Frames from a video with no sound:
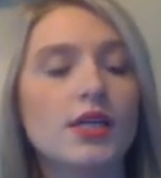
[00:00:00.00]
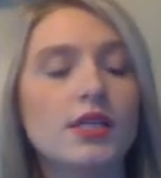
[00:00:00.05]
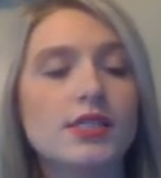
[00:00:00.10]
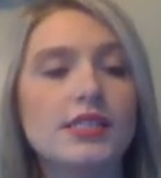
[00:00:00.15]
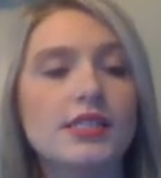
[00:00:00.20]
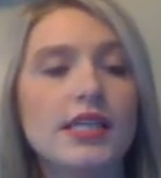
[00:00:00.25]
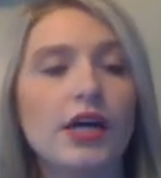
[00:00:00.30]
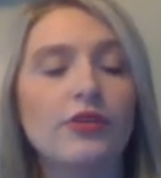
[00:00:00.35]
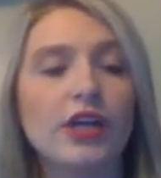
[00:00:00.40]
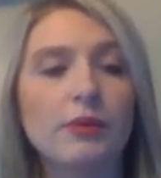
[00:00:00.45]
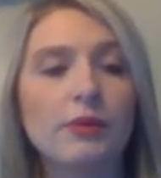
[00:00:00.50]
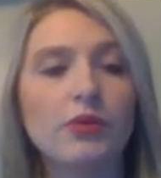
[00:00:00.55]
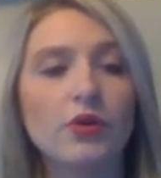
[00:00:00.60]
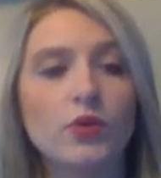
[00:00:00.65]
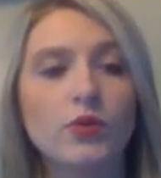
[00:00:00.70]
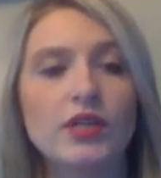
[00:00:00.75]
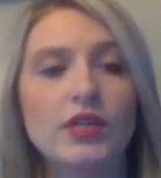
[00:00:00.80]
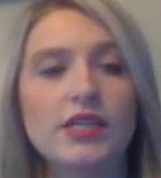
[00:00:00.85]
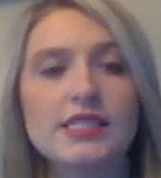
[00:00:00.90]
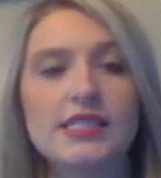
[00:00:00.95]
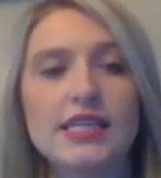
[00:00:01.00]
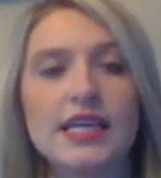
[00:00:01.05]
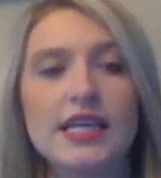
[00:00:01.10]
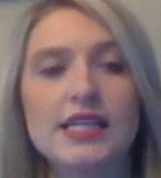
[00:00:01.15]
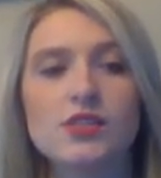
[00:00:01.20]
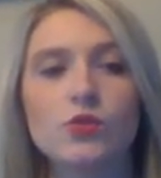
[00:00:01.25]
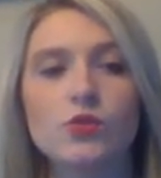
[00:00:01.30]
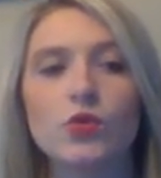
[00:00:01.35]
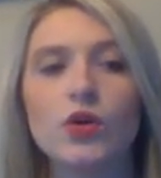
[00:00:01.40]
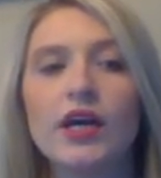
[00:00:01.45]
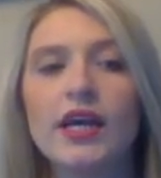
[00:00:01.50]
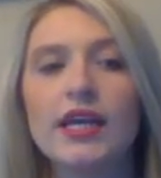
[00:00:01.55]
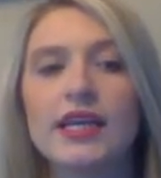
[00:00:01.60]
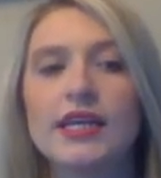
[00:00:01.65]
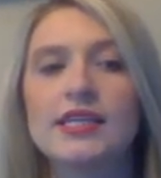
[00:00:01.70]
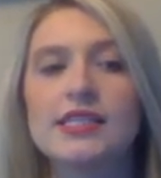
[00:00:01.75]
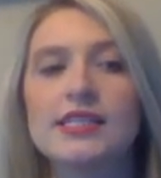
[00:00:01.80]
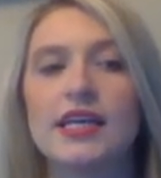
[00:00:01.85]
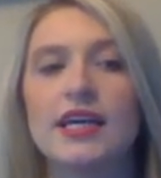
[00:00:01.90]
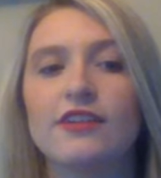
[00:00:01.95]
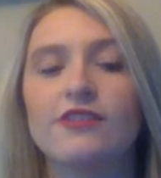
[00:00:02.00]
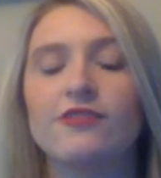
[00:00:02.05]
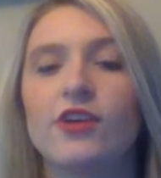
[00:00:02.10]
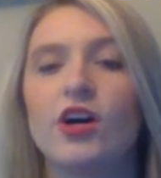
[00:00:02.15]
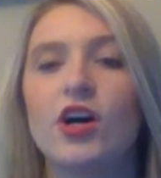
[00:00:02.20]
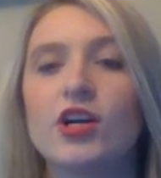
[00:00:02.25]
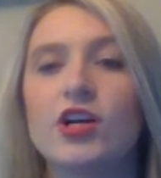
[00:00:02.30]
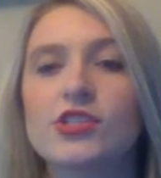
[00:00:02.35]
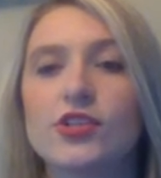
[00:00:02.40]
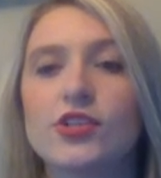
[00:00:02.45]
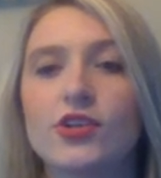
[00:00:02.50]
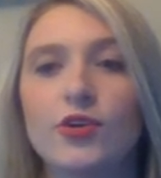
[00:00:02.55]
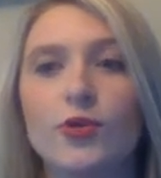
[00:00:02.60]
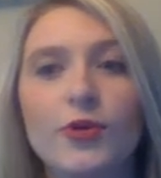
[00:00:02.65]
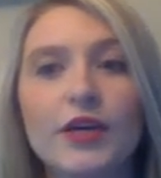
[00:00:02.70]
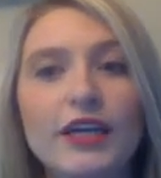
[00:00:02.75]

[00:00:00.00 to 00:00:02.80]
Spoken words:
So number 1 says, what is a fossil?